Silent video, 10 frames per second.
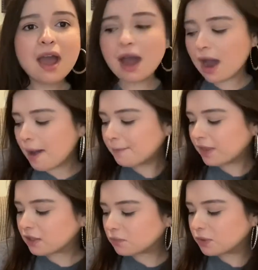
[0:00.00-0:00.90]

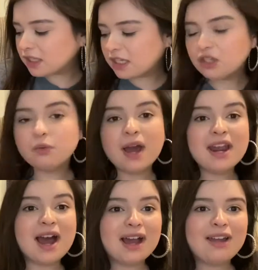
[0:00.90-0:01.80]
That's really cute.
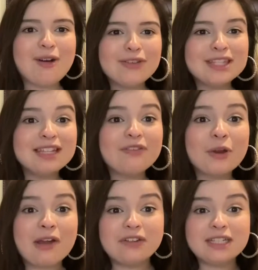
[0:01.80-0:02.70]
And I obviously love
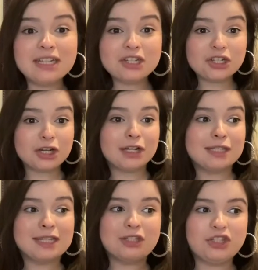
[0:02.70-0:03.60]
graphic
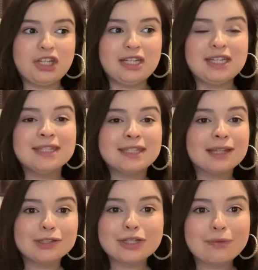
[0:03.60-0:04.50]
t-shirts and jeans, and
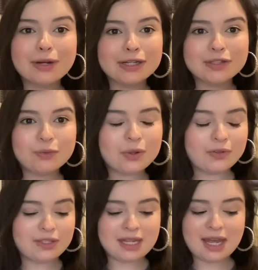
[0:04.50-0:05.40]
that's what I wear to school all
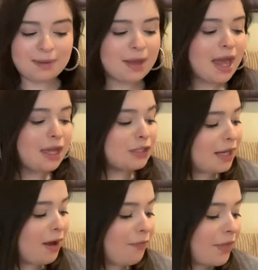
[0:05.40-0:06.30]
the time. So
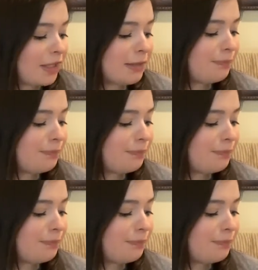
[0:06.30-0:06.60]
I got, that's